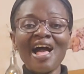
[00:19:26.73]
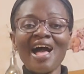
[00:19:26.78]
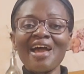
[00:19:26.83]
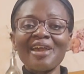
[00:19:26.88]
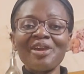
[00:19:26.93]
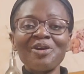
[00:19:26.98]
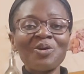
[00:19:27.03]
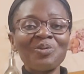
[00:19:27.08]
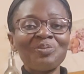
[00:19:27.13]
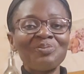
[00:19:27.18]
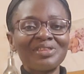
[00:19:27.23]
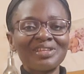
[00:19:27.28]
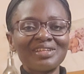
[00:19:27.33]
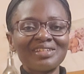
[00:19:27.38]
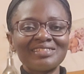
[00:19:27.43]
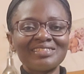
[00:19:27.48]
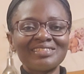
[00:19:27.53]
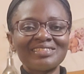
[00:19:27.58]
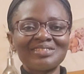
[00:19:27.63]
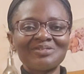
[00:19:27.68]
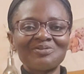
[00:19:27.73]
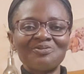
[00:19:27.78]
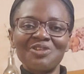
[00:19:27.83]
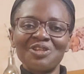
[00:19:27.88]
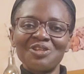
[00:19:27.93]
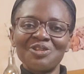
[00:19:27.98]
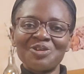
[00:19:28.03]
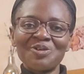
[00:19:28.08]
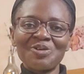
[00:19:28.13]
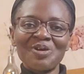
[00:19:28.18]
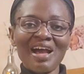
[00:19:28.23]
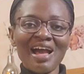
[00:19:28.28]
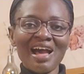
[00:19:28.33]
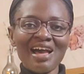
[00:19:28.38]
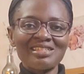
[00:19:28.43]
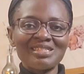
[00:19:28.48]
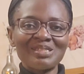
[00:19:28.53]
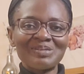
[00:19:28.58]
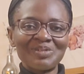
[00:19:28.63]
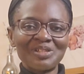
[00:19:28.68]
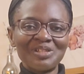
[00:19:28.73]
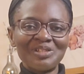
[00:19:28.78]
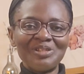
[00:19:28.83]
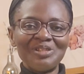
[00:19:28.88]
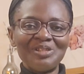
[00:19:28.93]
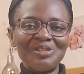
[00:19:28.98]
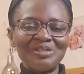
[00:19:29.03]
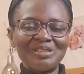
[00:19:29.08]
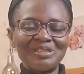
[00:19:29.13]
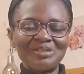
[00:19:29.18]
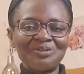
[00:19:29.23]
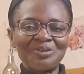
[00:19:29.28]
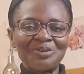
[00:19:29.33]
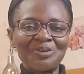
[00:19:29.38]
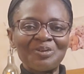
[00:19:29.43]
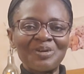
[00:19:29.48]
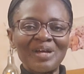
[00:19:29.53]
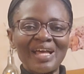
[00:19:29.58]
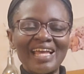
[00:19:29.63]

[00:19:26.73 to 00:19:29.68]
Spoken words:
I hope this video has been useful,